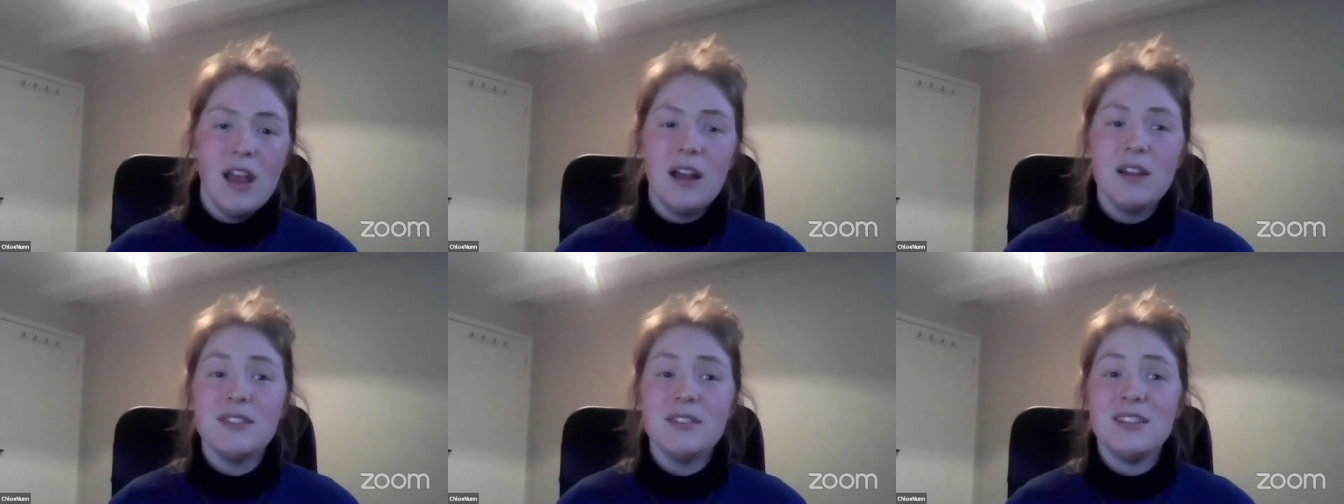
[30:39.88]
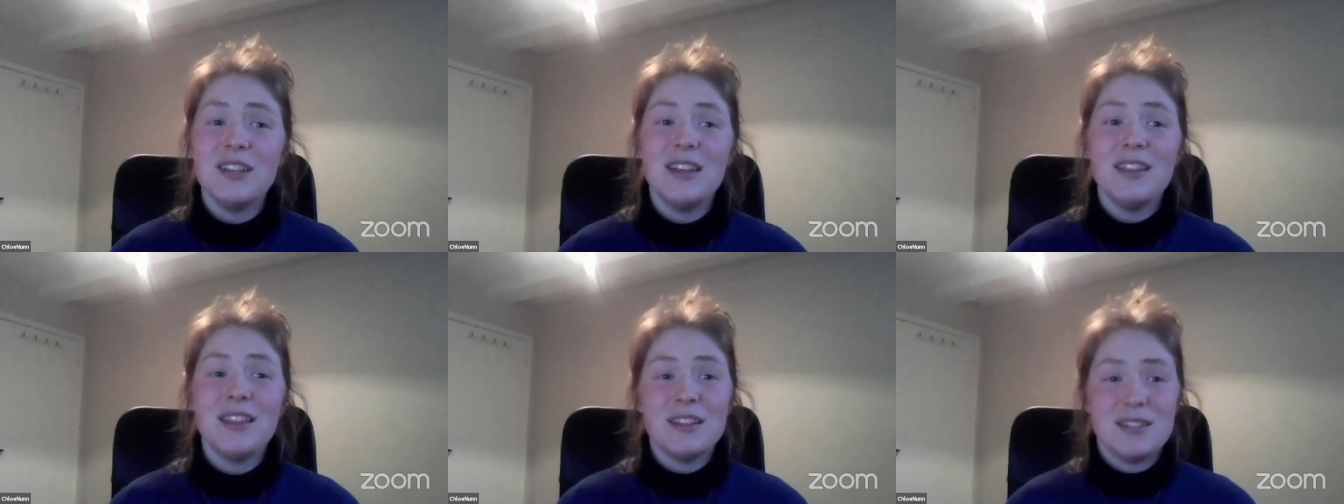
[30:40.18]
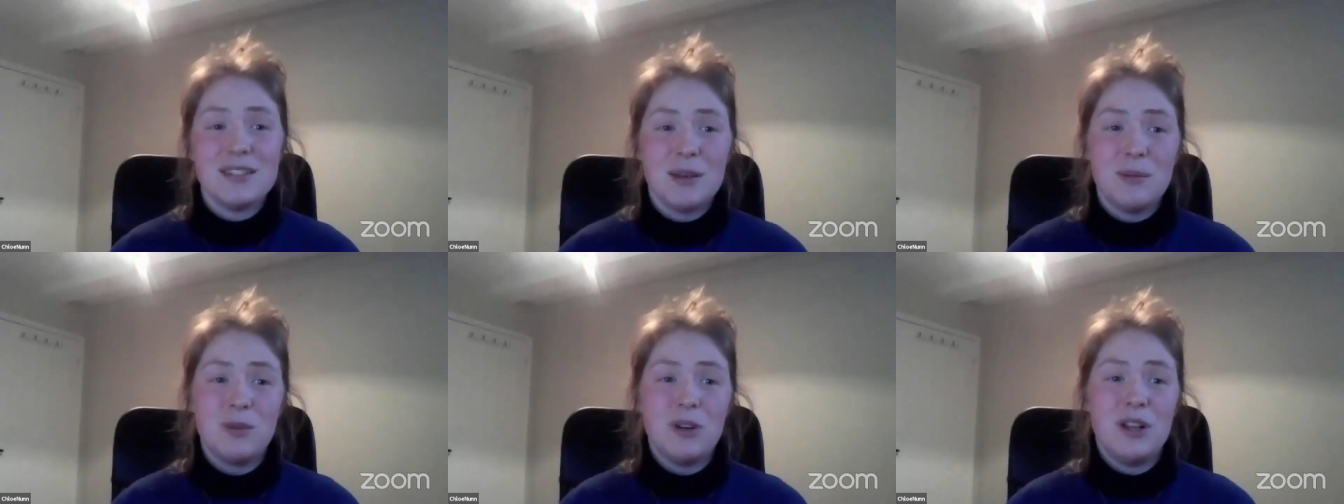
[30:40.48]
I would say they're
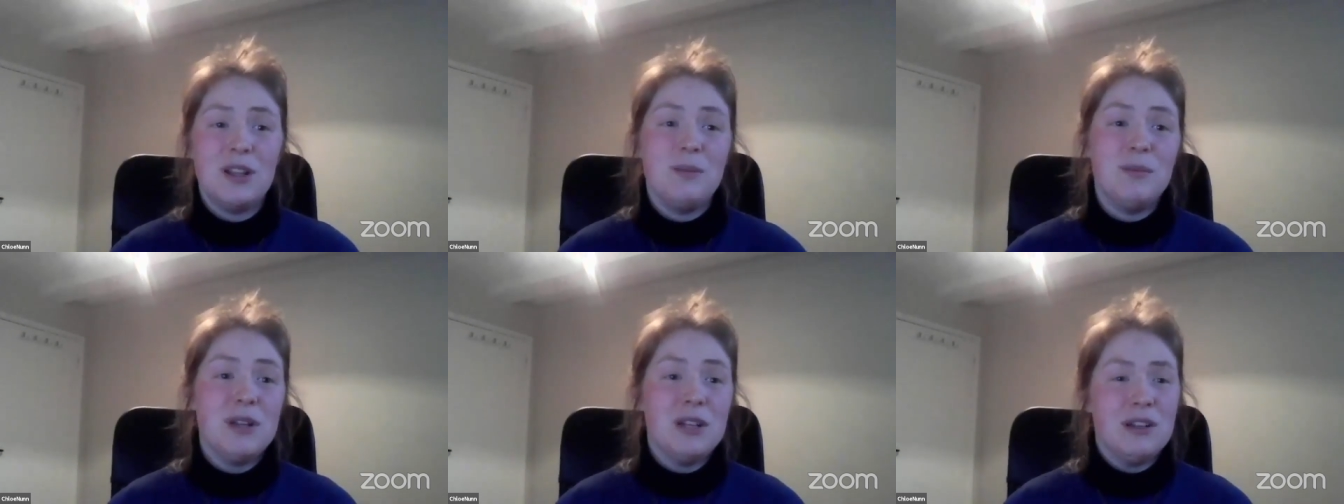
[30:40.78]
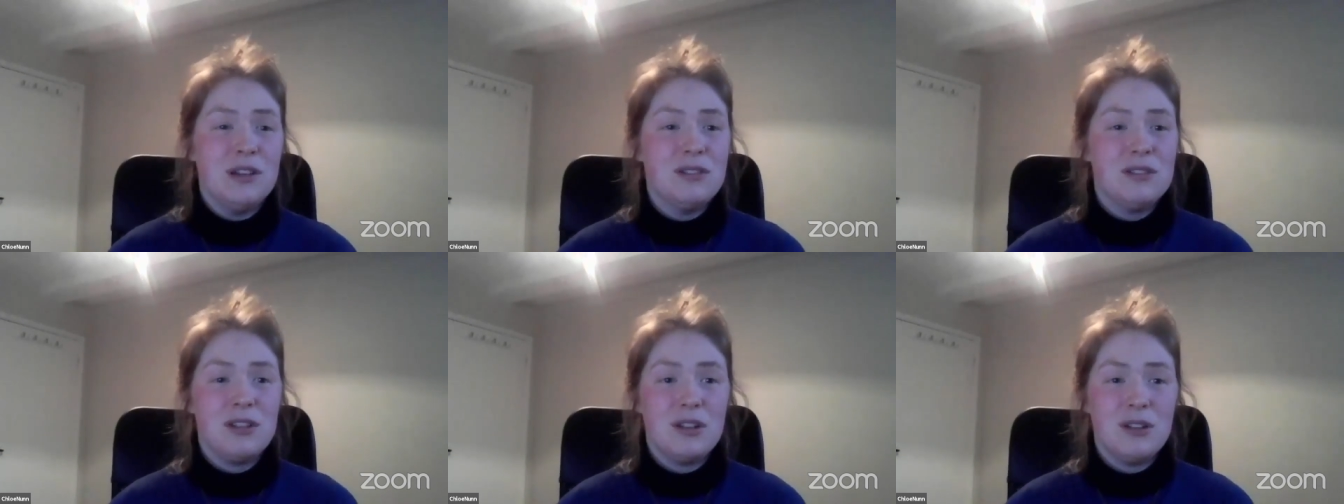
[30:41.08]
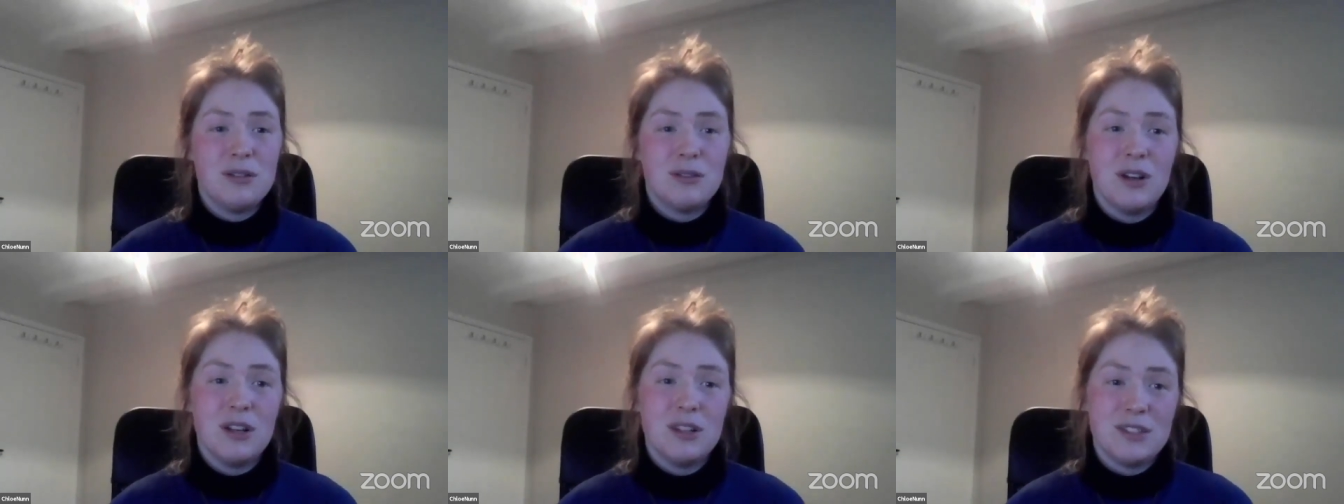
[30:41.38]
somewhere in the middle.
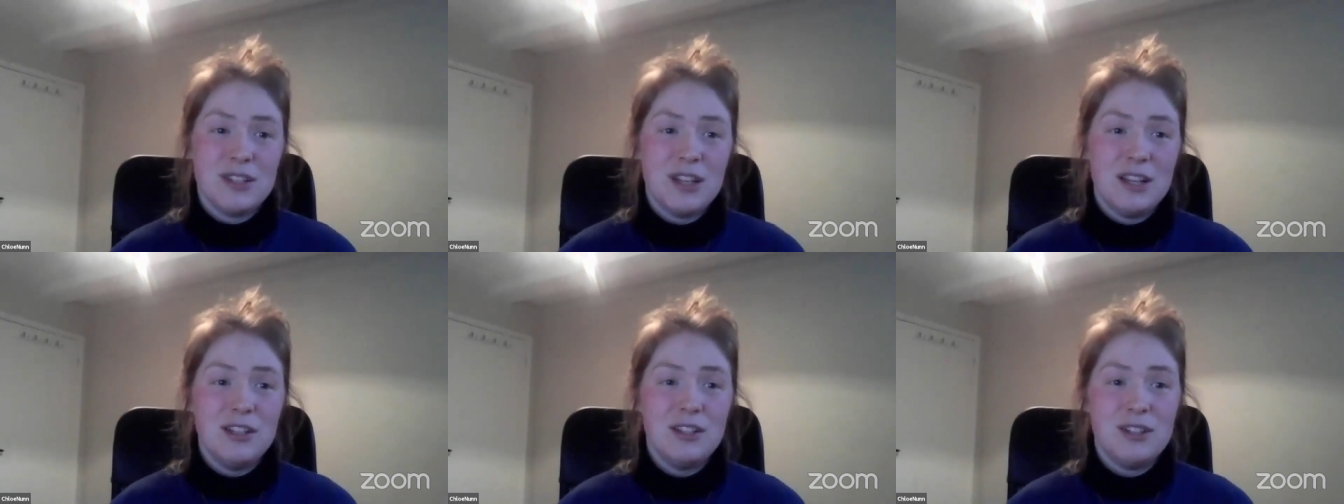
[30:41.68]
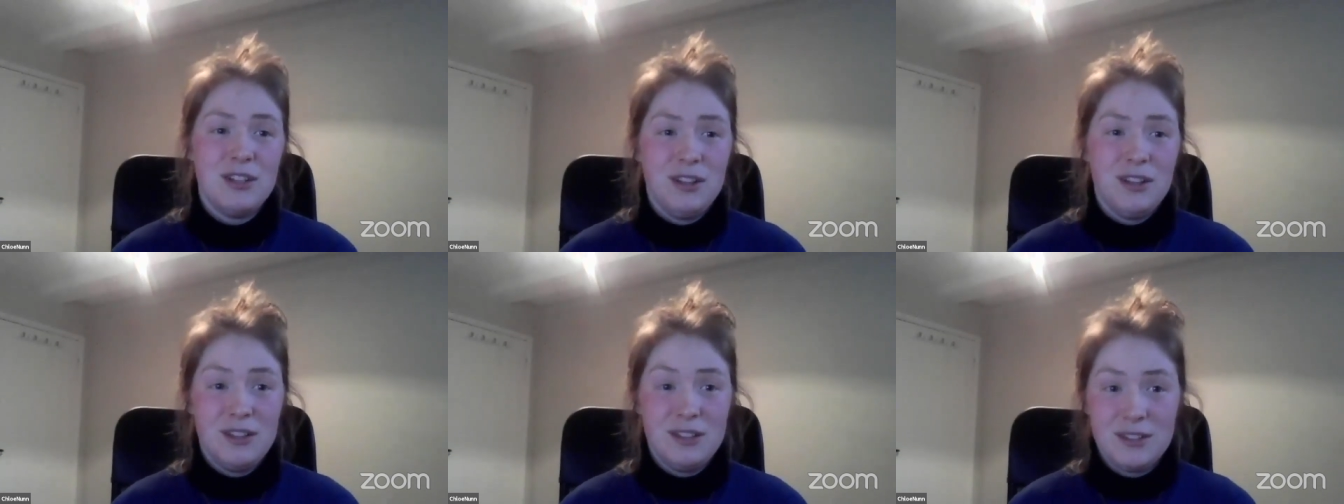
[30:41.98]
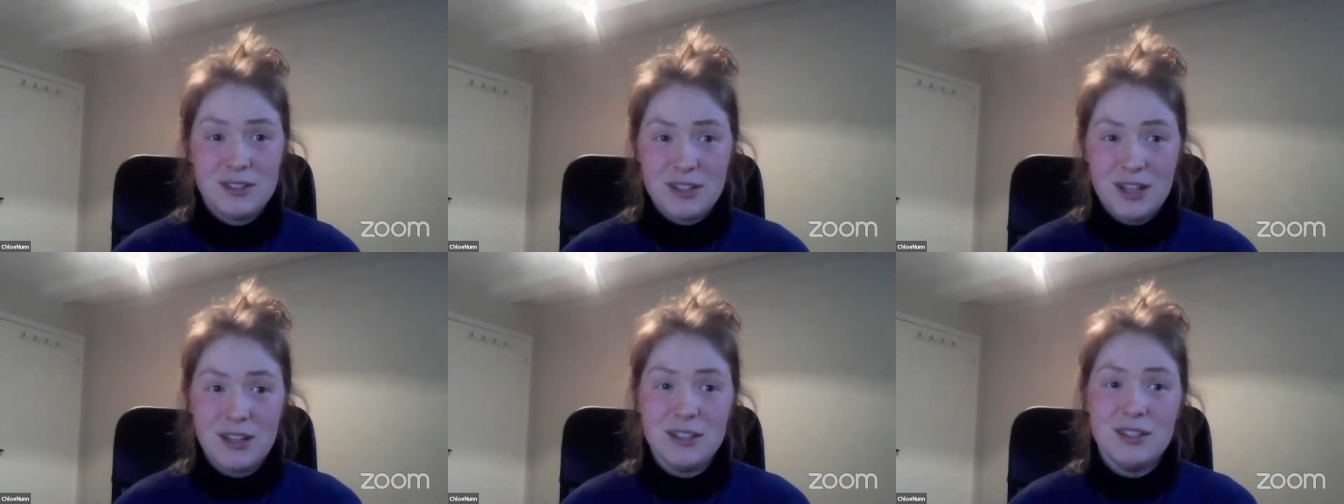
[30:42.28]
So
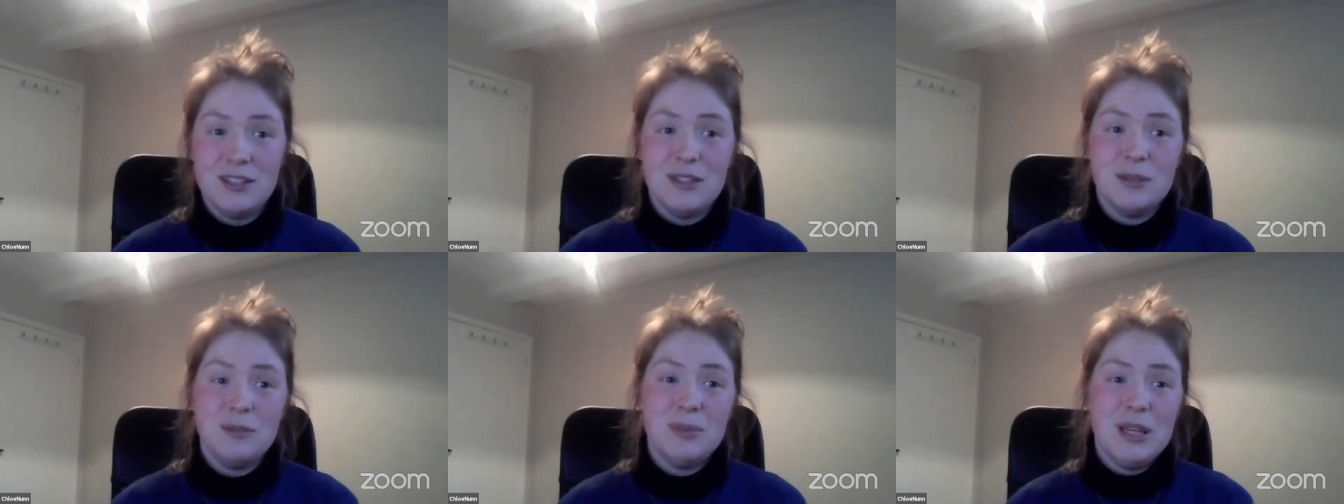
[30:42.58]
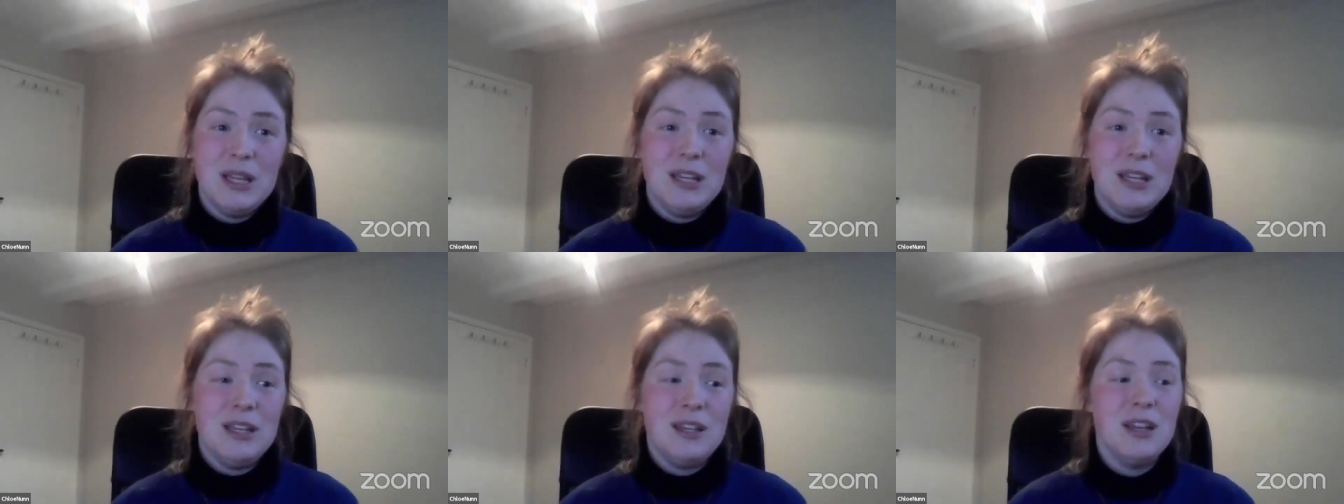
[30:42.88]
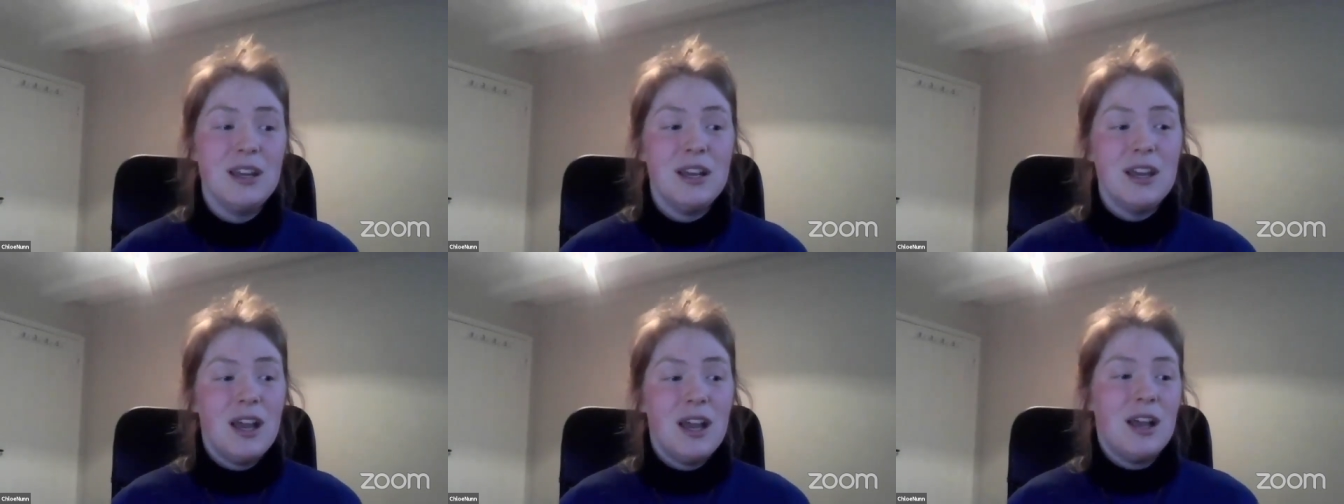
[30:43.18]
crustaceans tend to be